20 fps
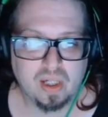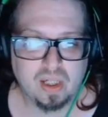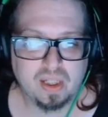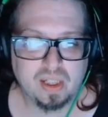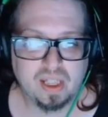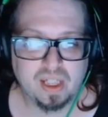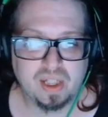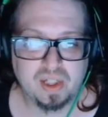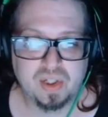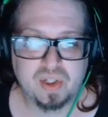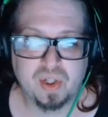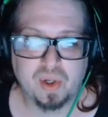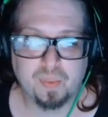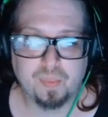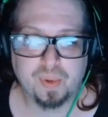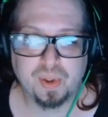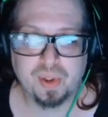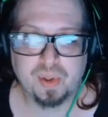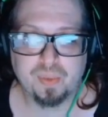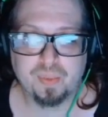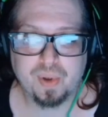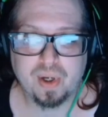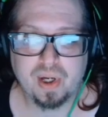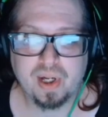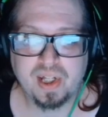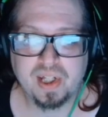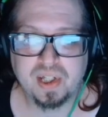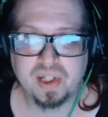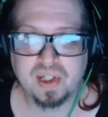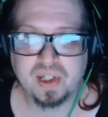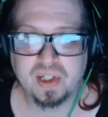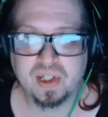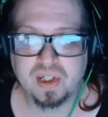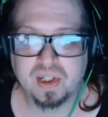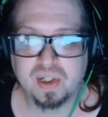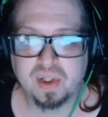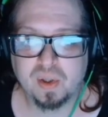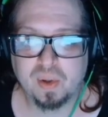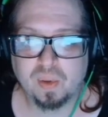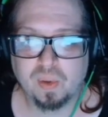The Stomping Oasis
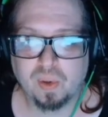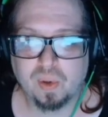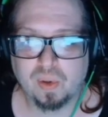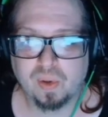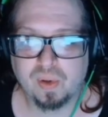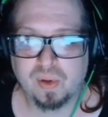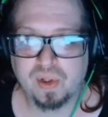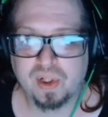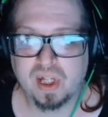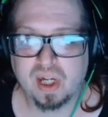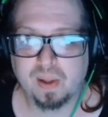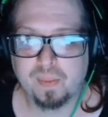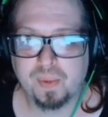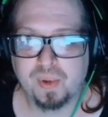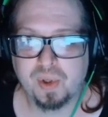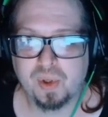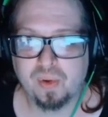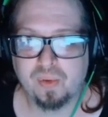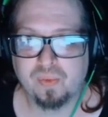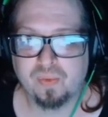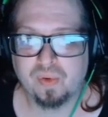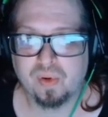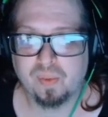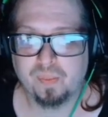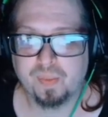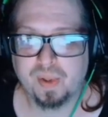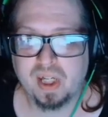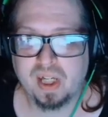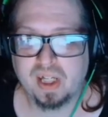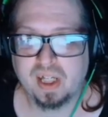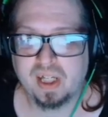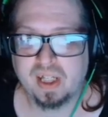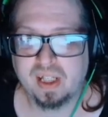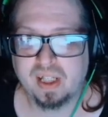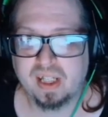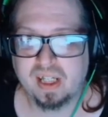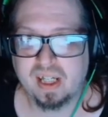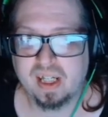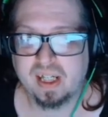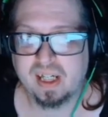no longer stops you from taking
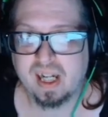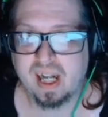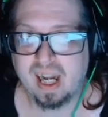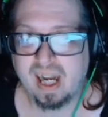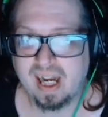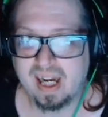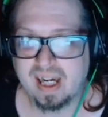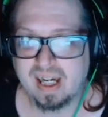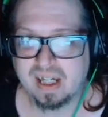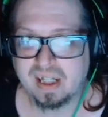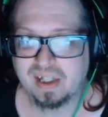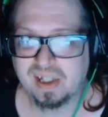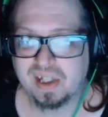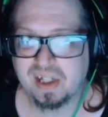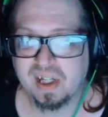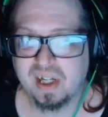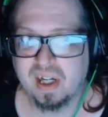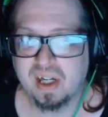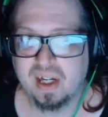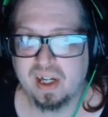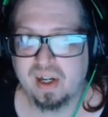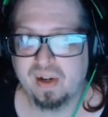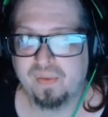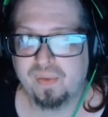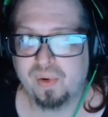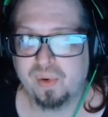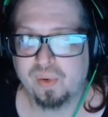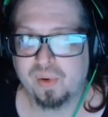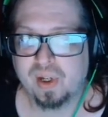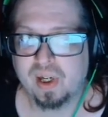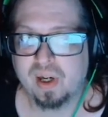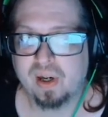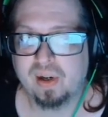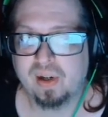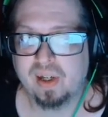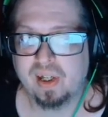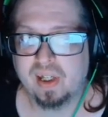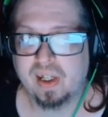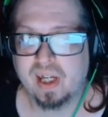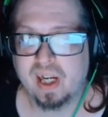the axe if you are
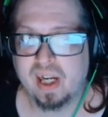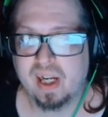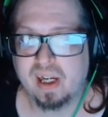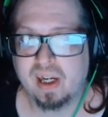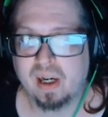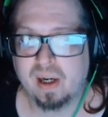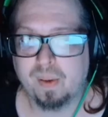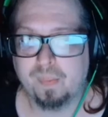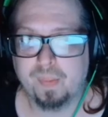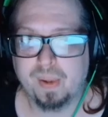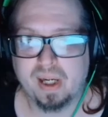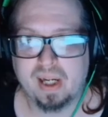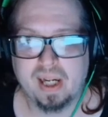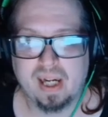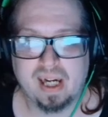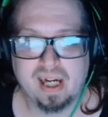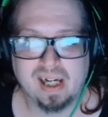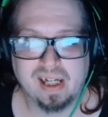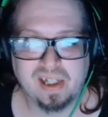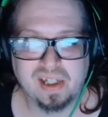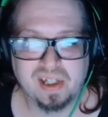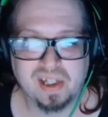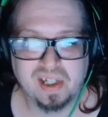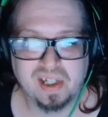carrying a combat axe.